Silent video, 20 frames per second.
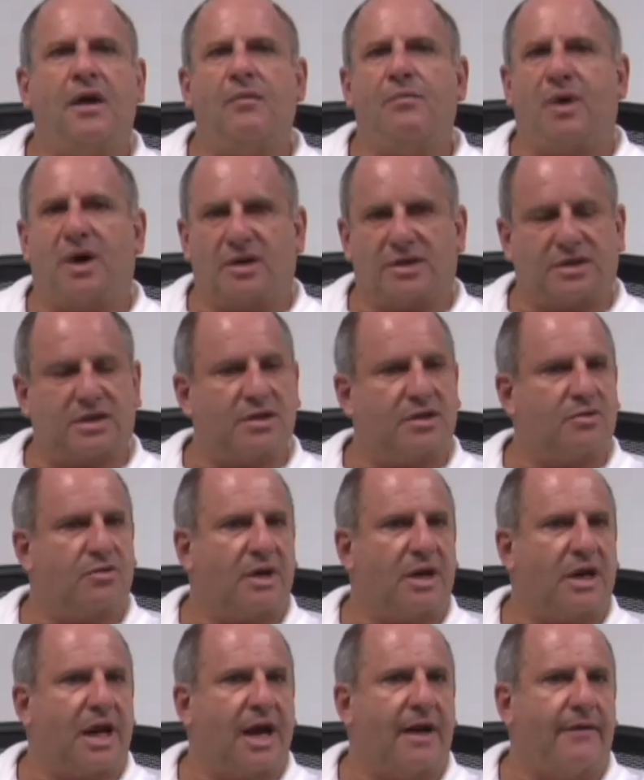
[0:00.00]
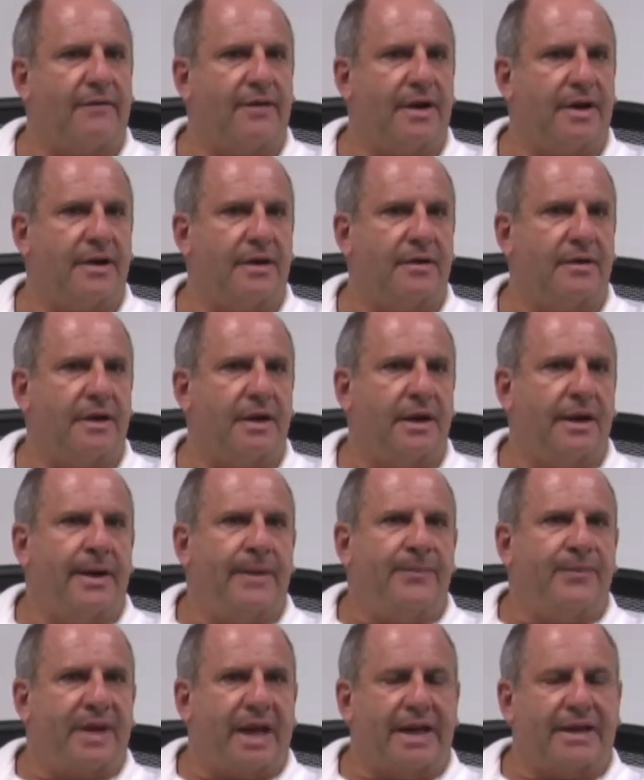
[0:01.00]
past district governor,
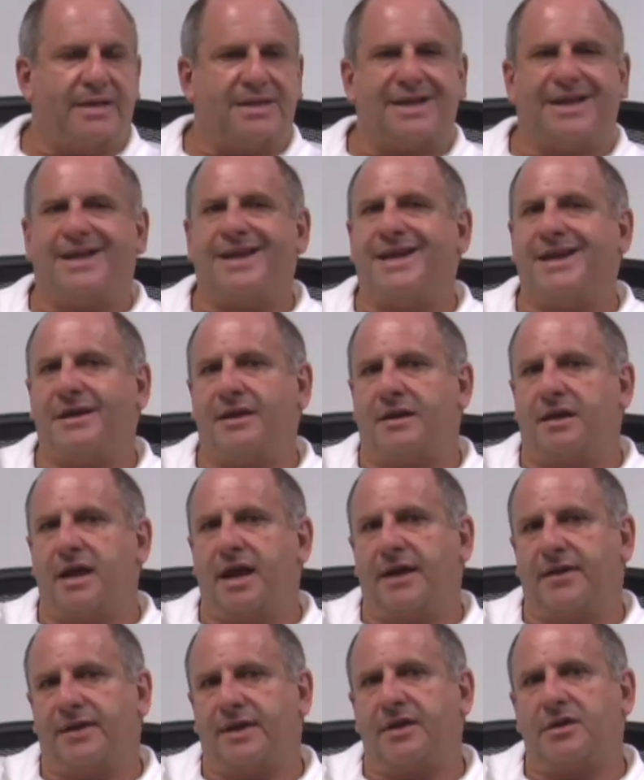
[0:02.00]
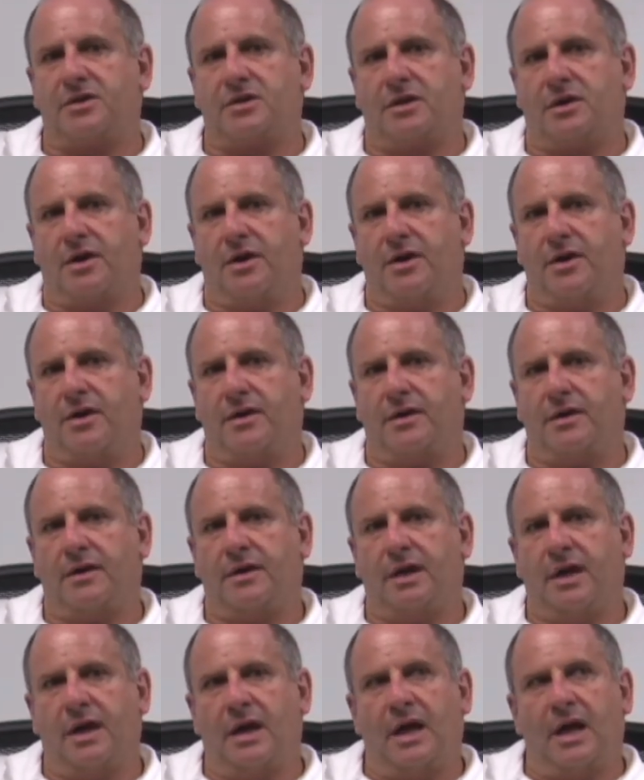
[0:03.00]
and said he had nothing to learn.
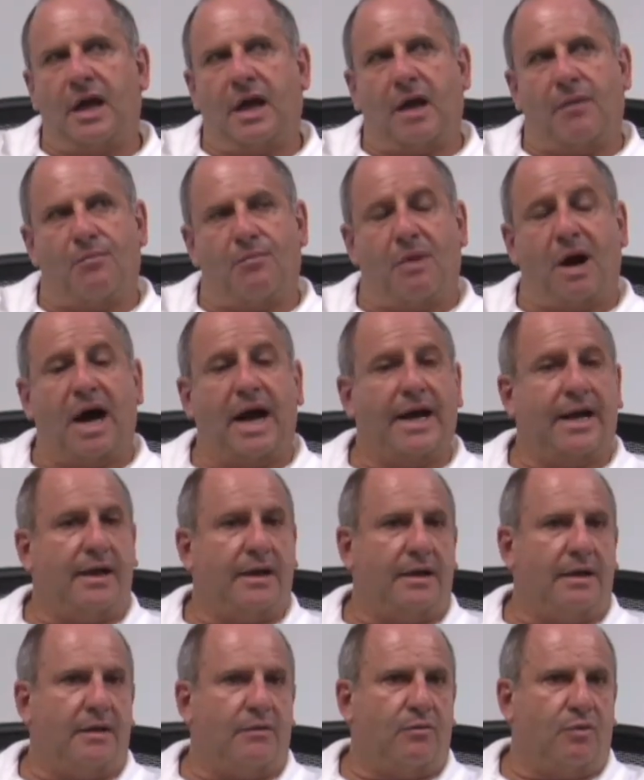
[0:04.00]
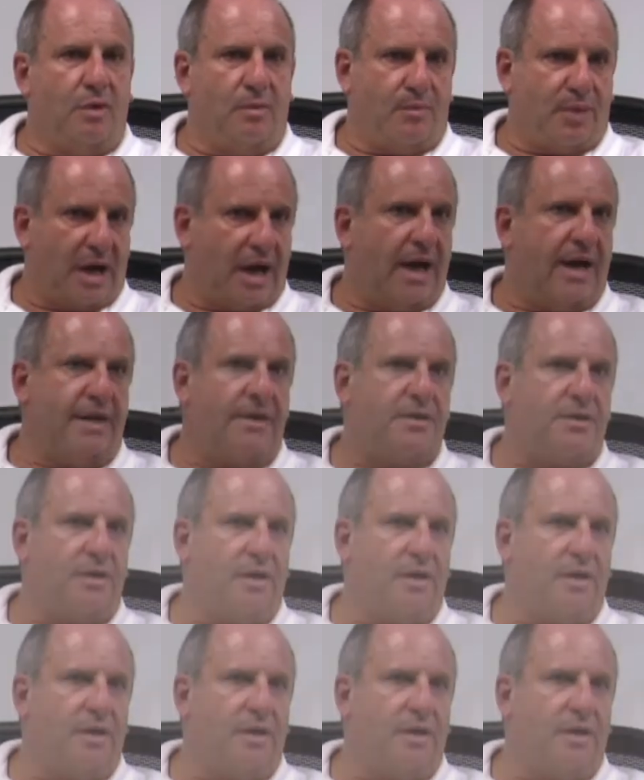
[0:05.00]
My reply to